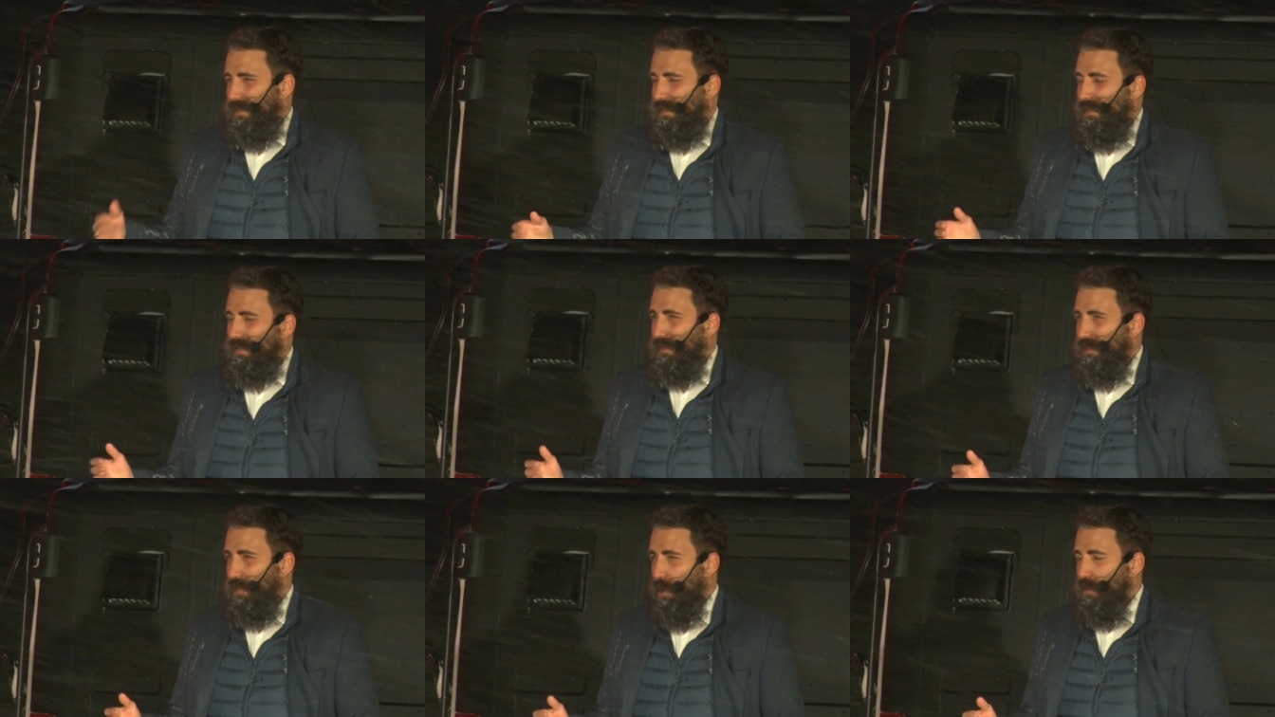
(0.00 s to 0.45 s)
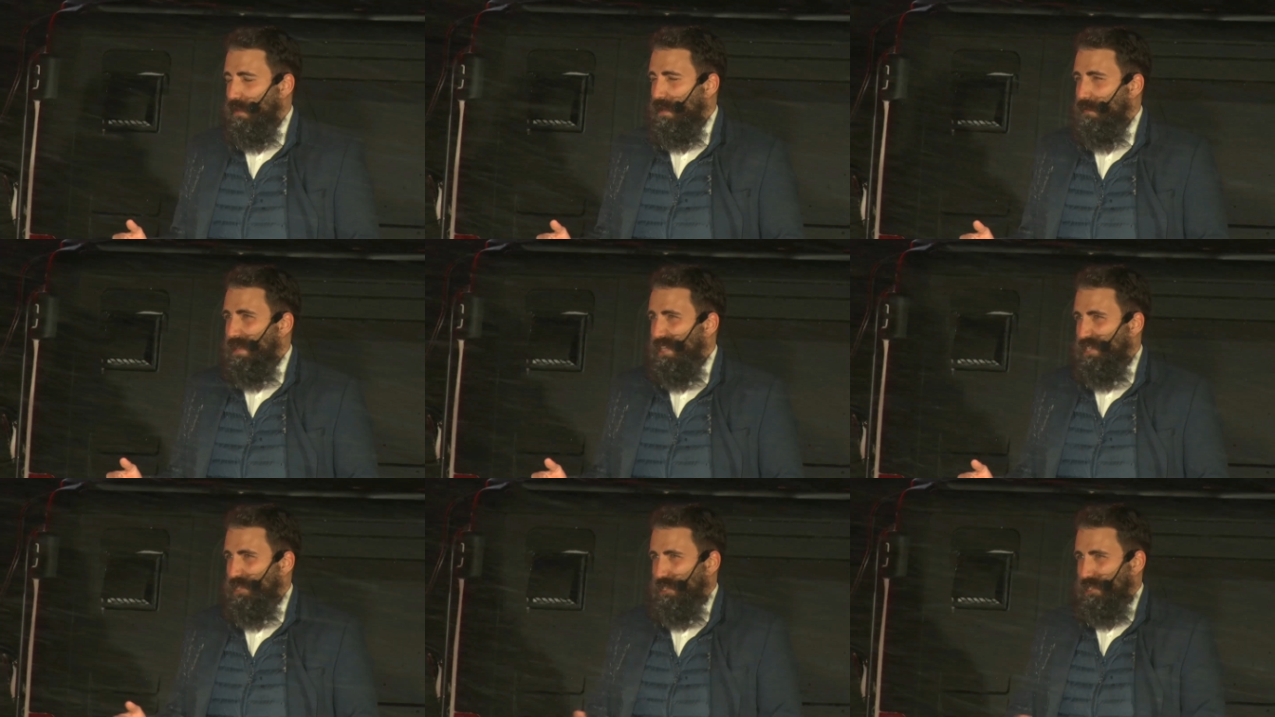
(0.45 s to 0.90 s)
lower
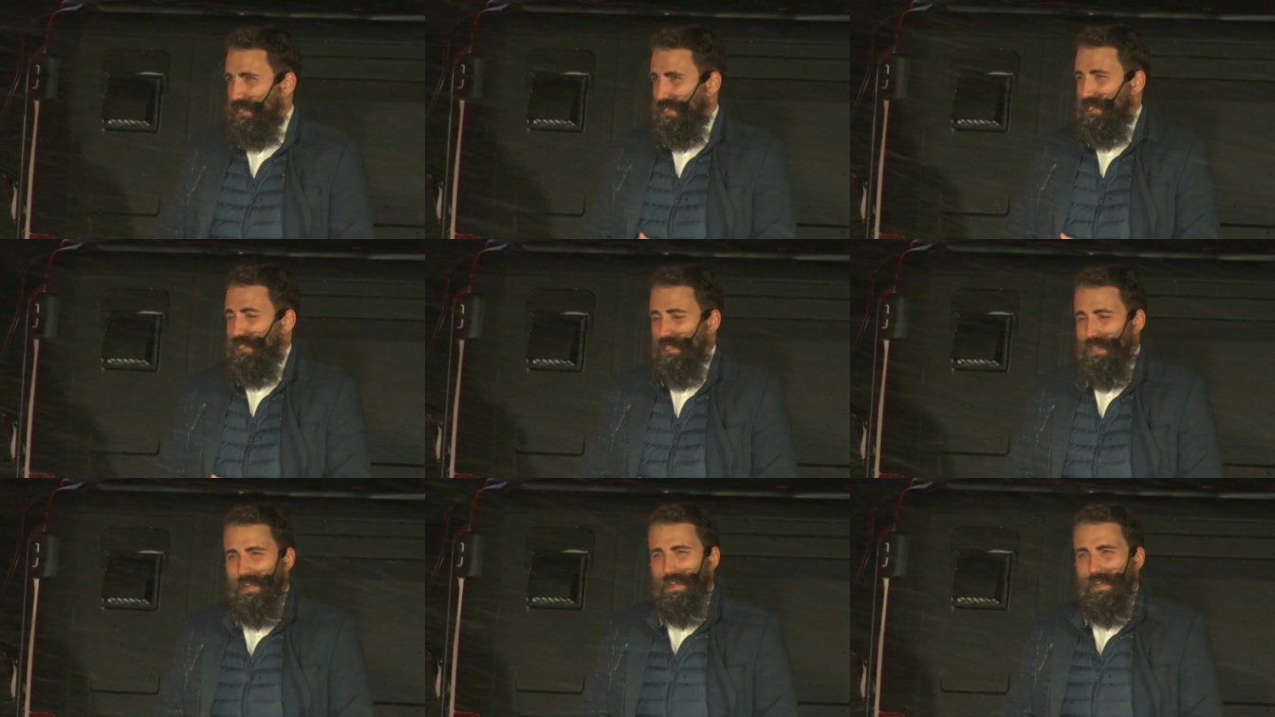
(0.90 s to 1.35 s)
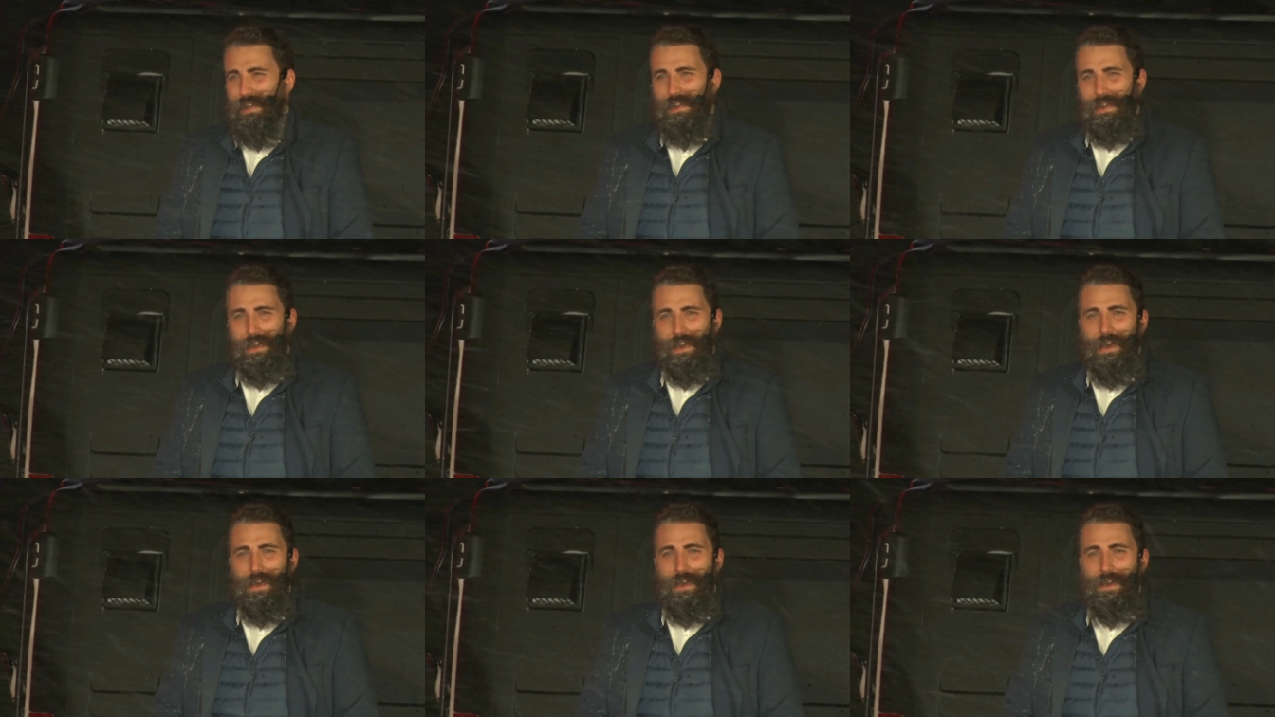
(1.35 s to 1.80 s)
emissions,
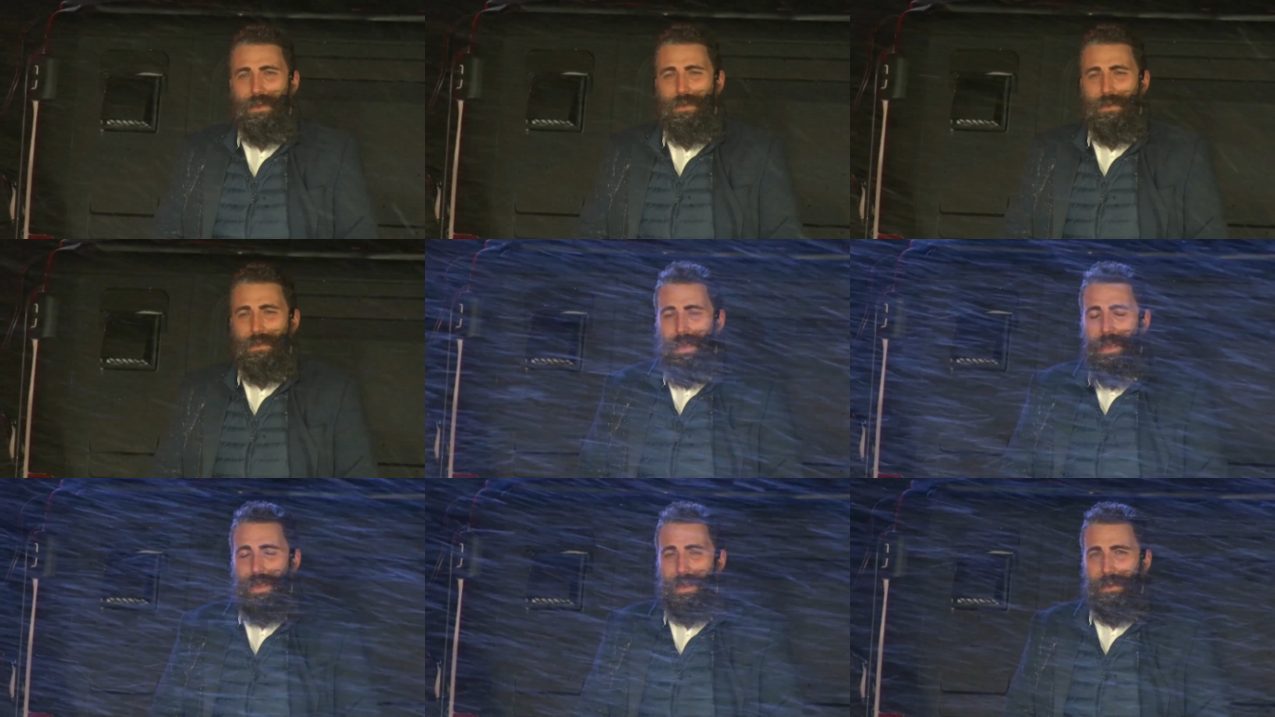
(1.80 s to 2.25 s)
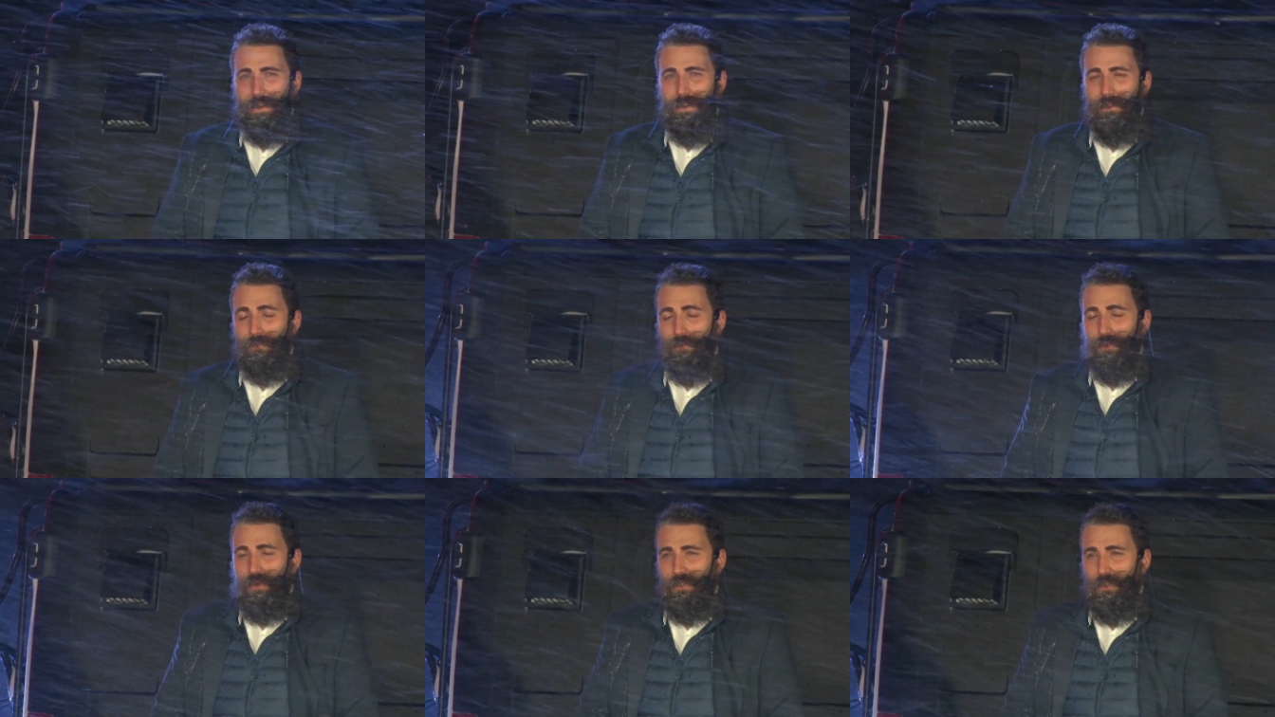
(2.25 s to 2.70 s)
uh,
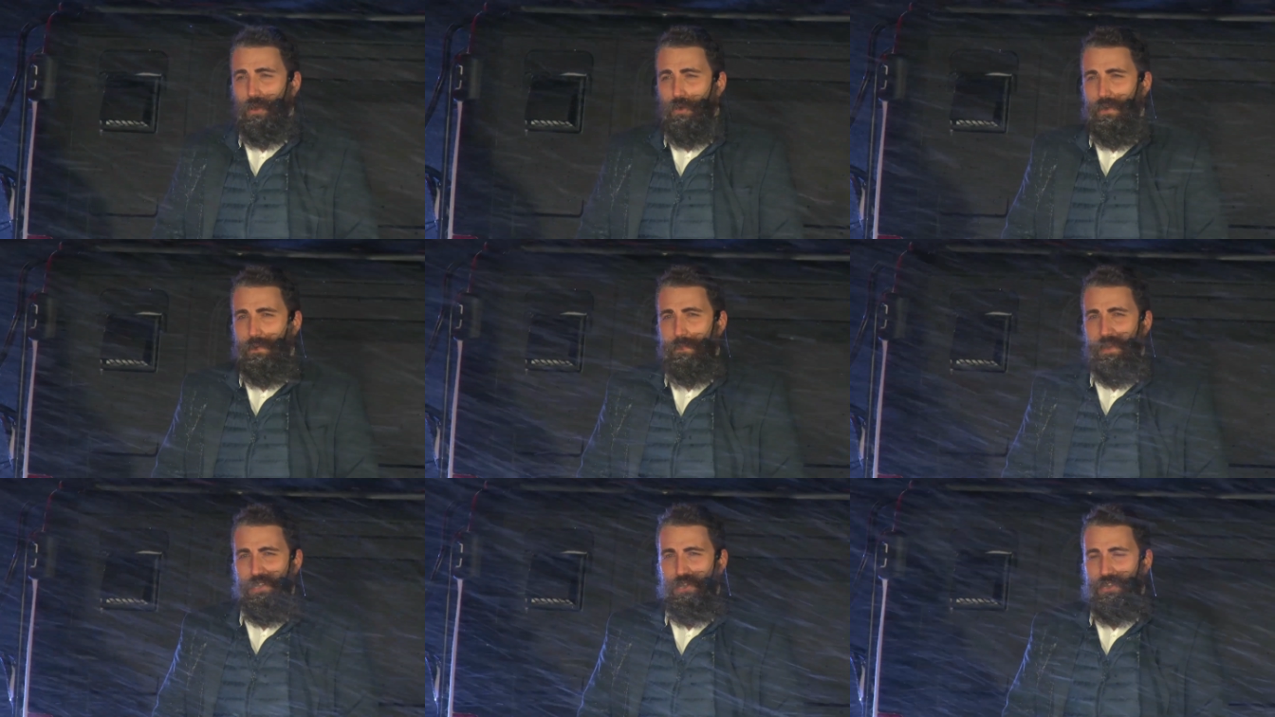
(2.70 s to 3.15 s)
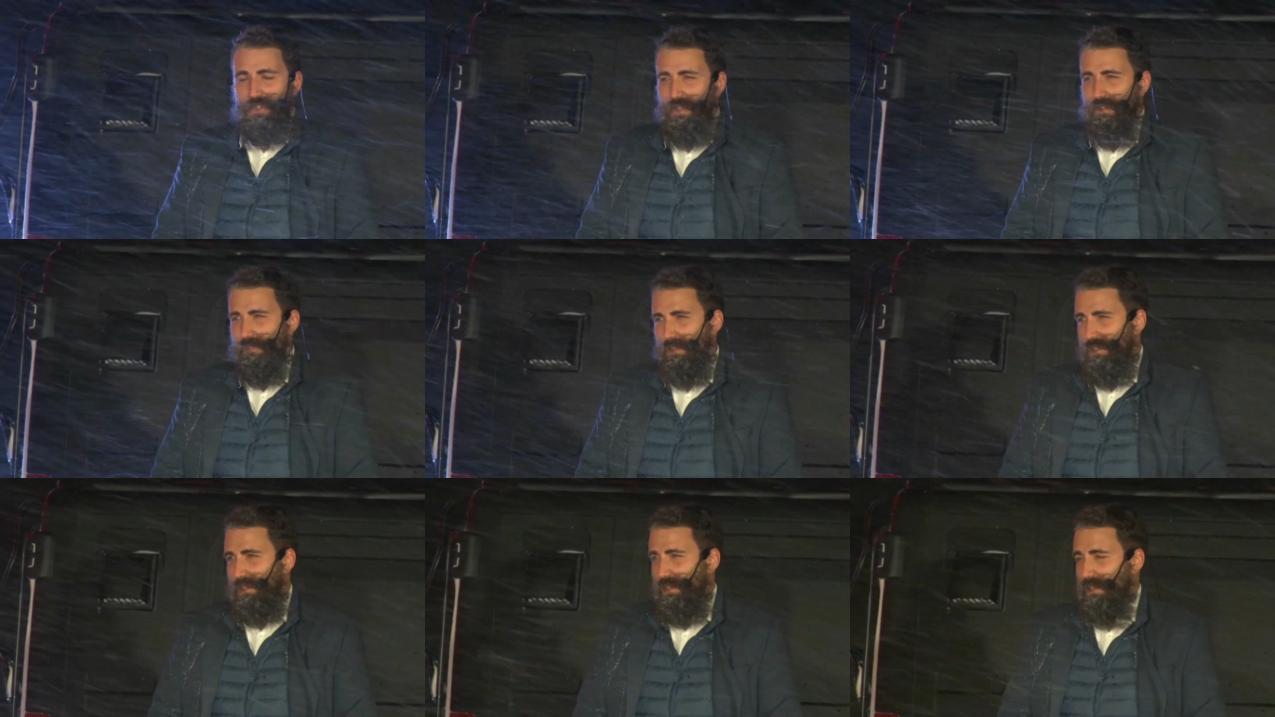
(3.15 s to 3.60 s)
and we're lower emissions
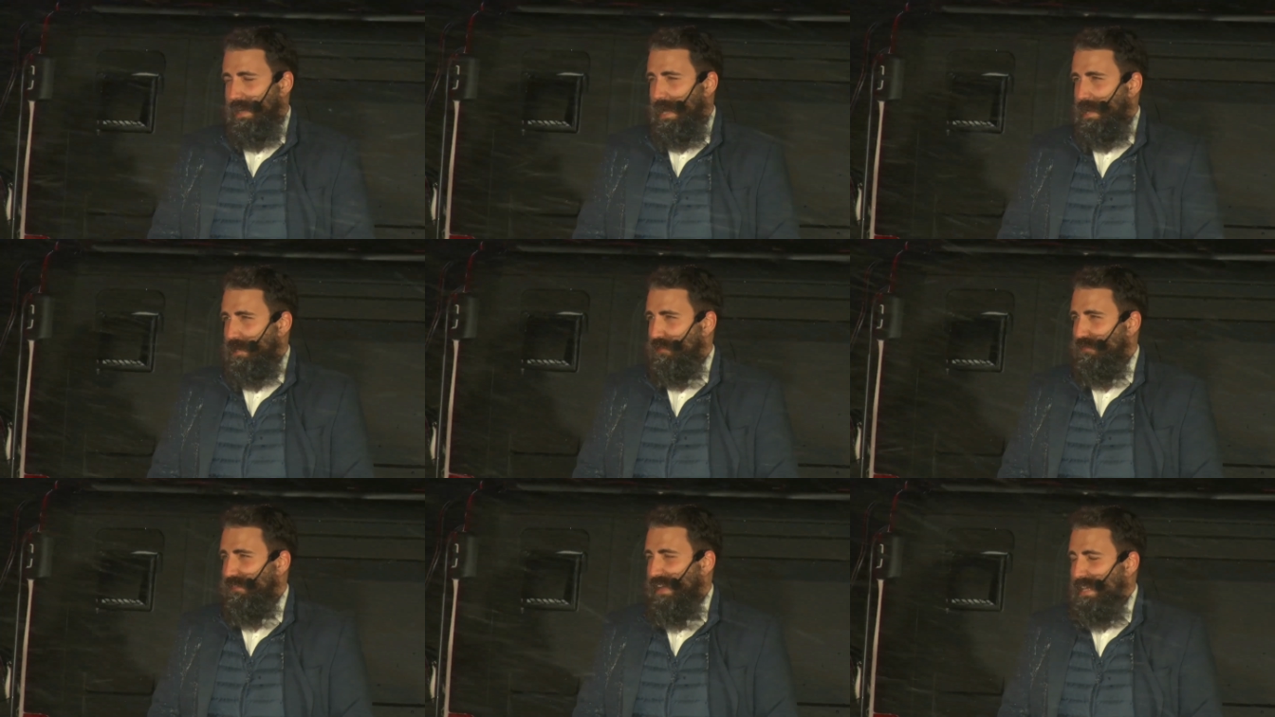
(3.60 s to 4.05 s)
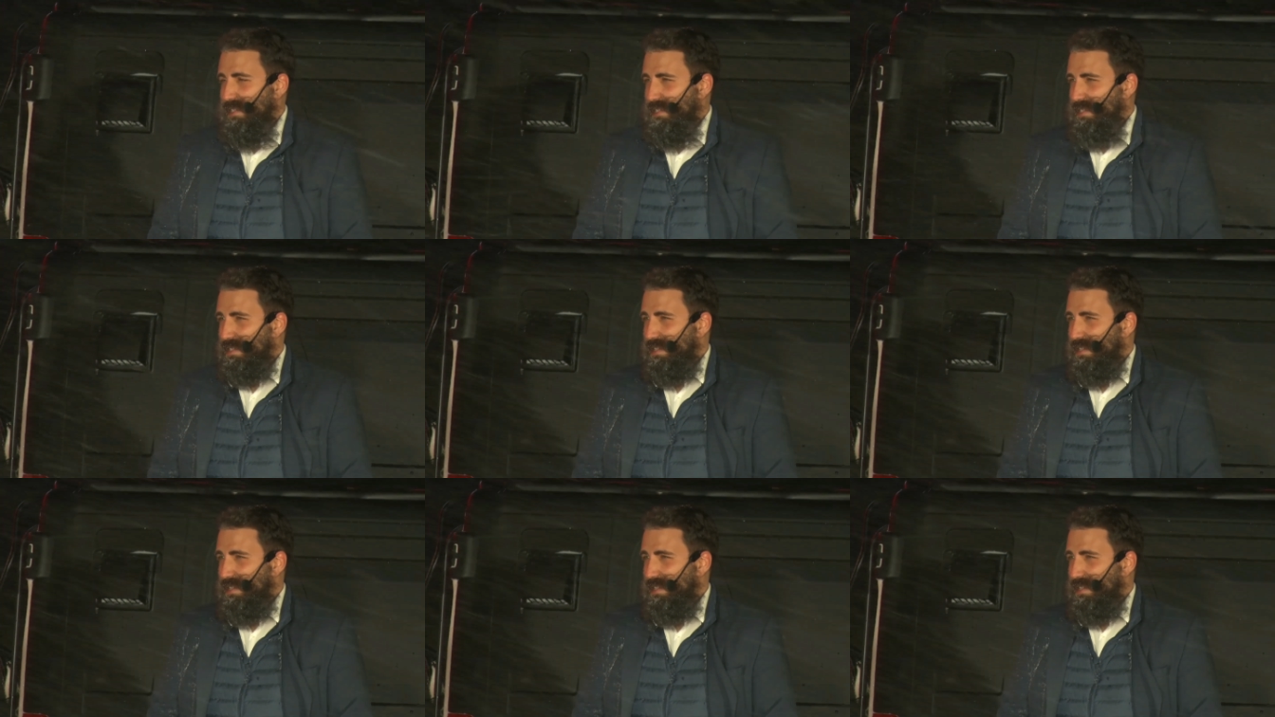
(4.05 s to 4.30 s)
even than cargo vans.